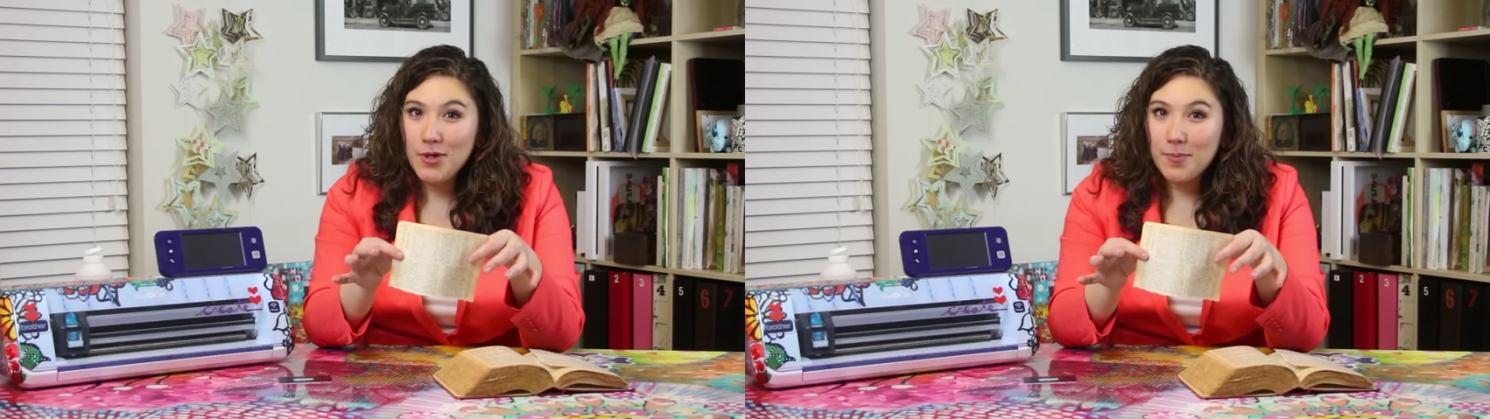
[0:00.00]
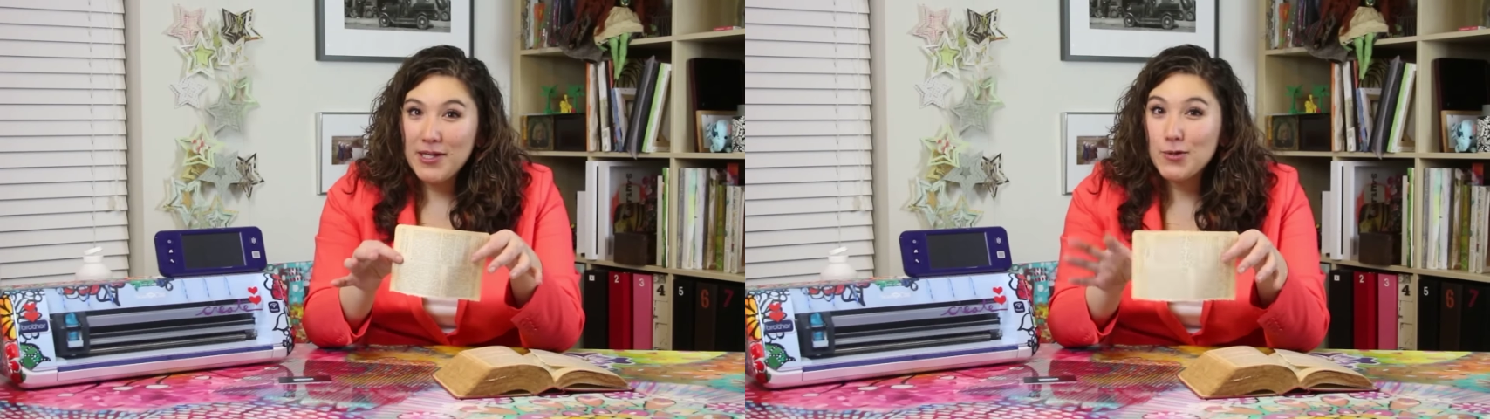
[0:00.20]

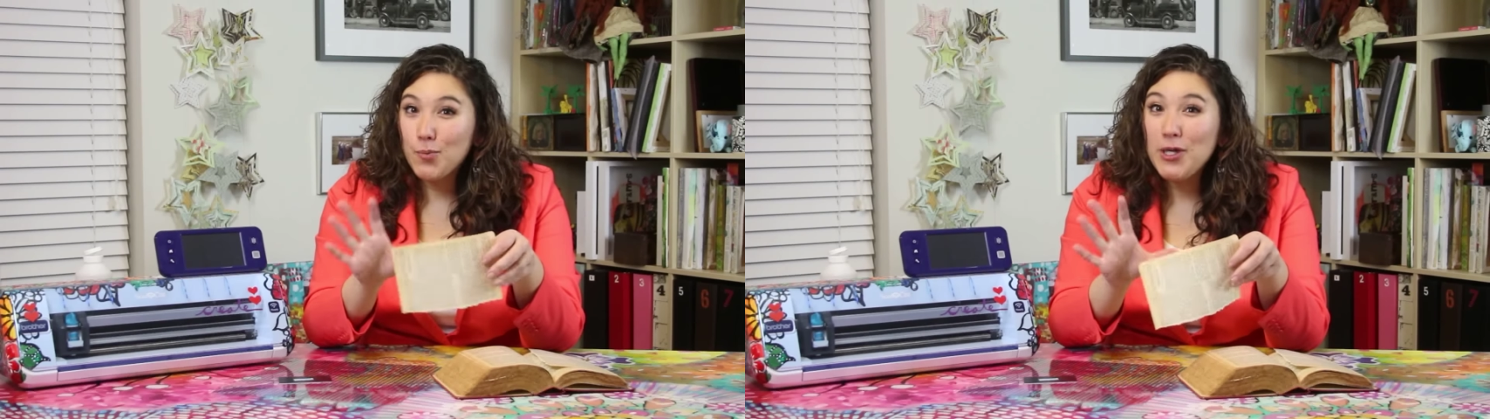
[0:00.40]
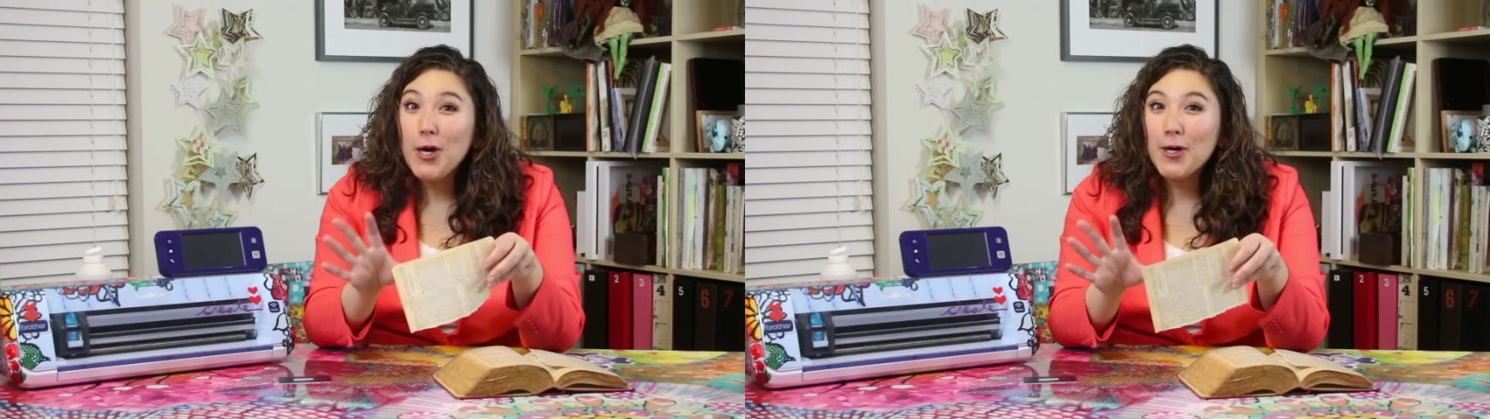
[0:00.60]
book because
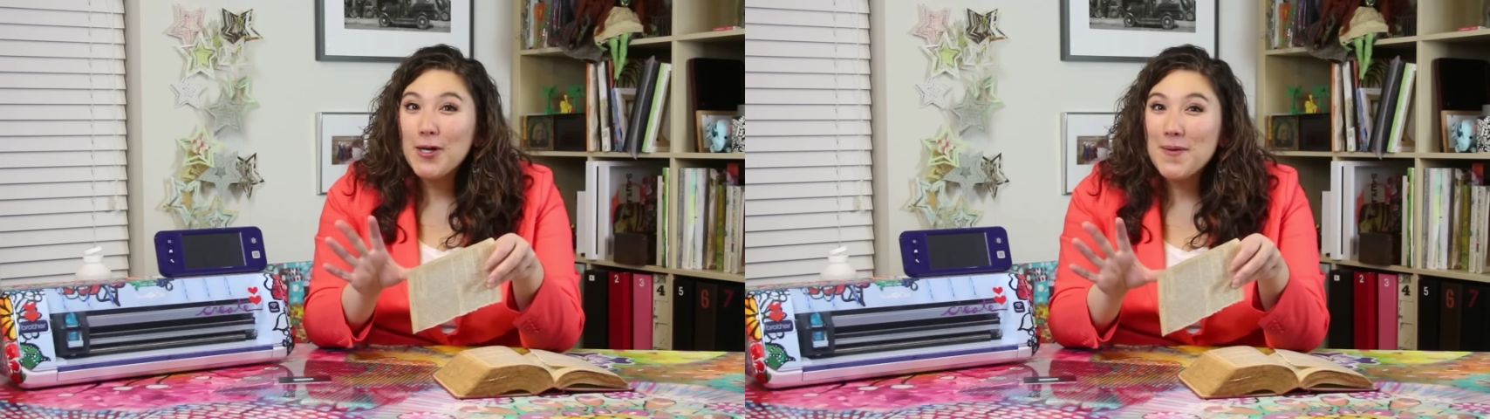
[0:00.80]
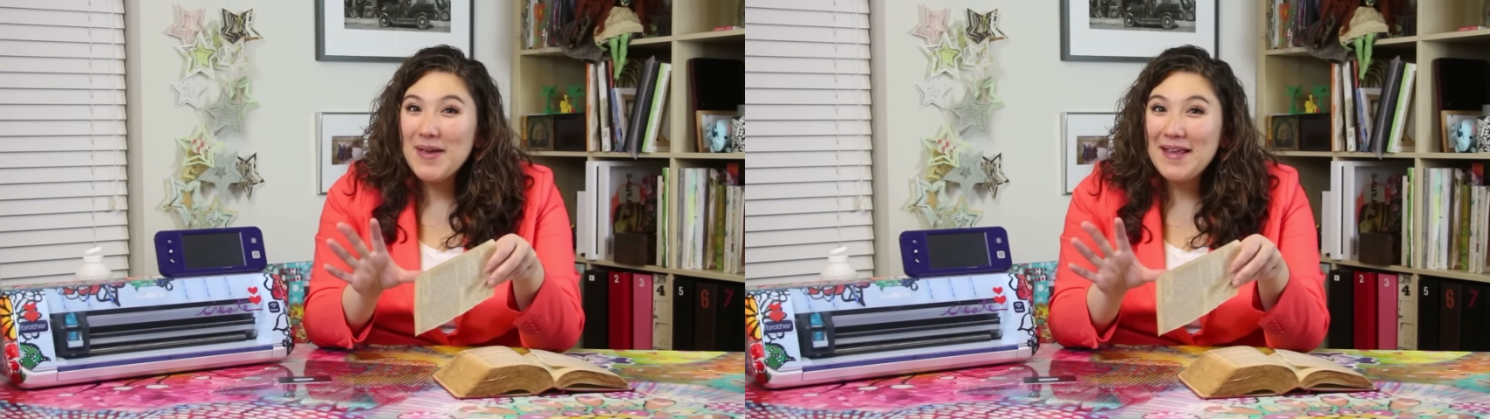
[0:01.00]
we are
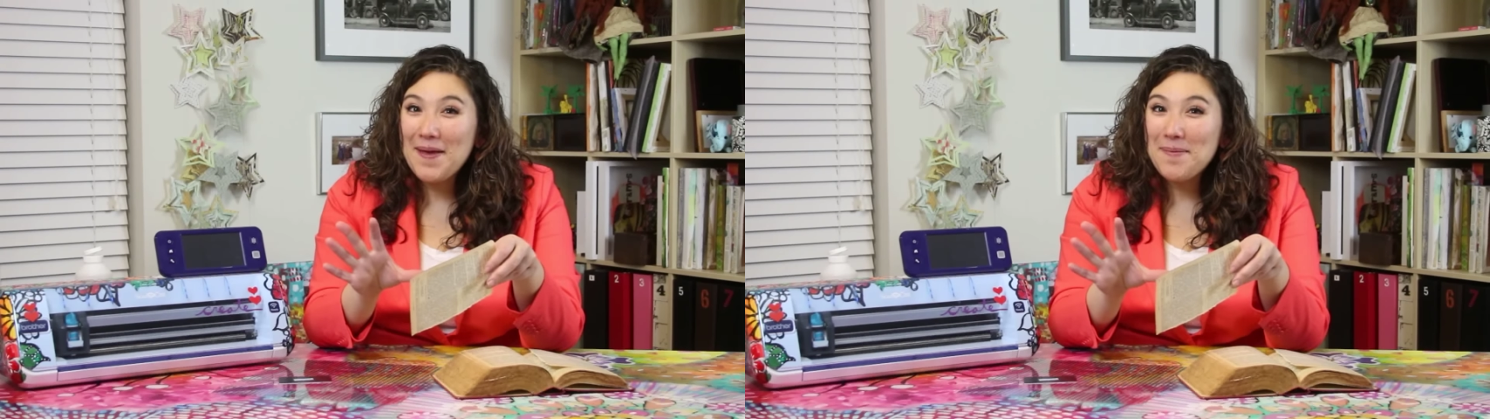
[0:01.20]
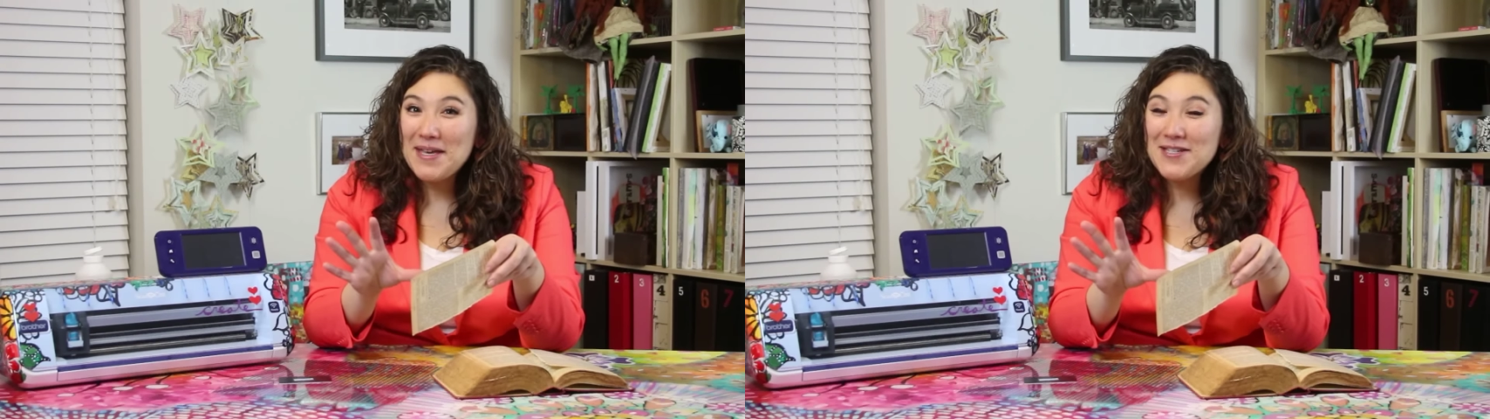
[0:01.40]
going to make
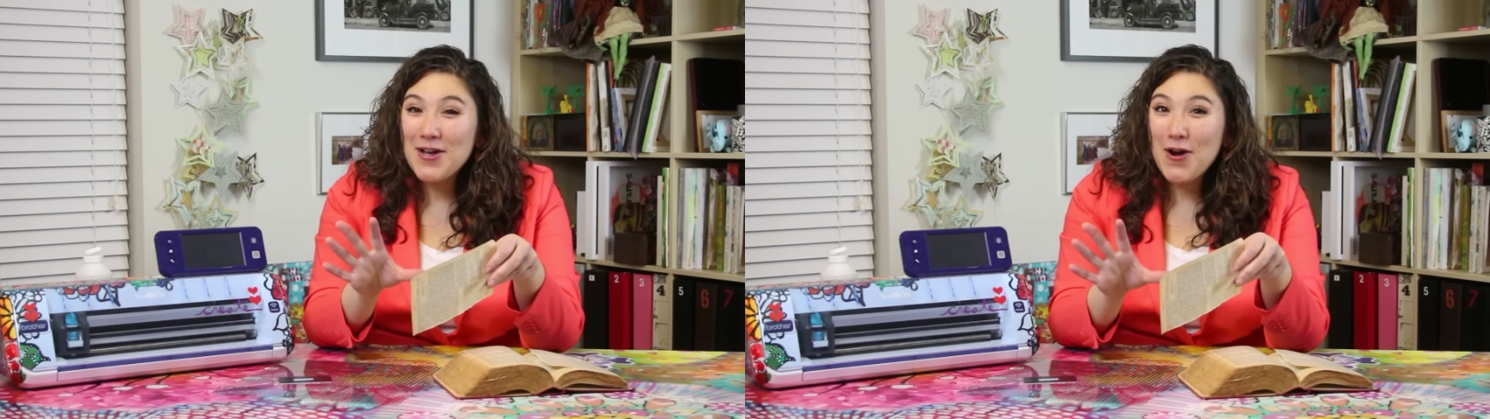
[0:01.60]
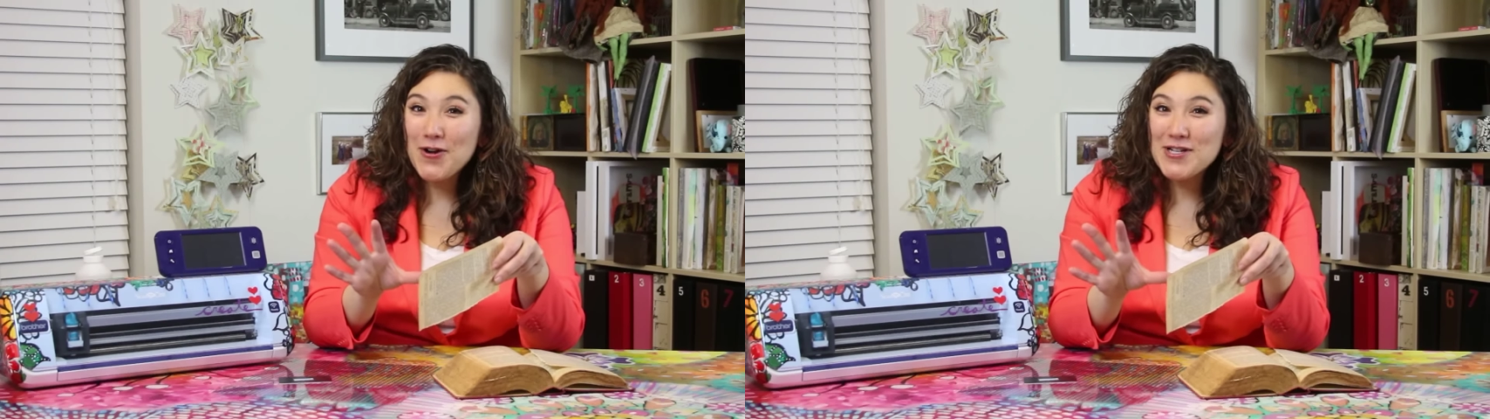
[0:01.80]
them
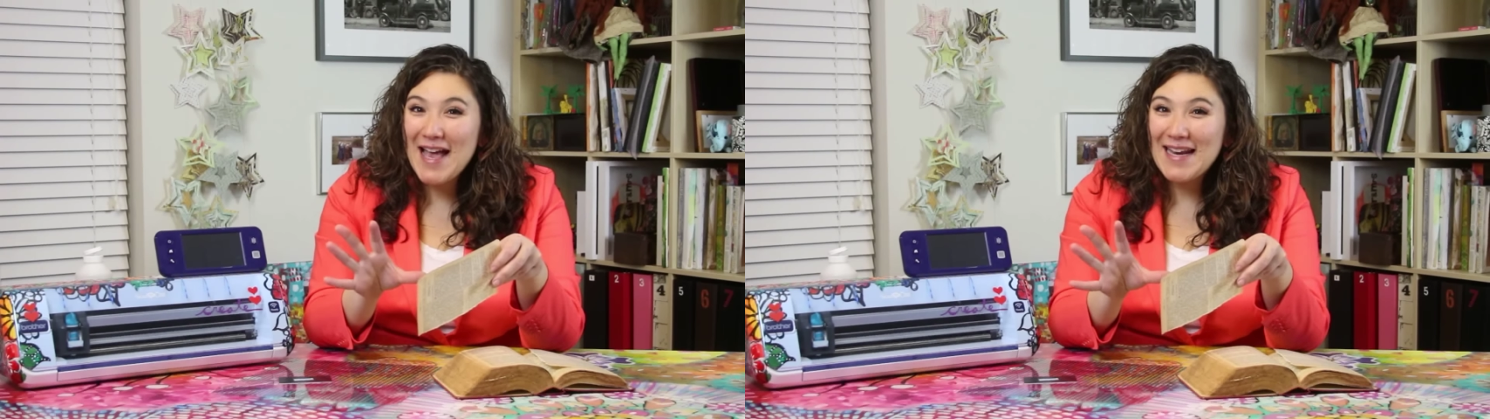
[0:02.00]
into art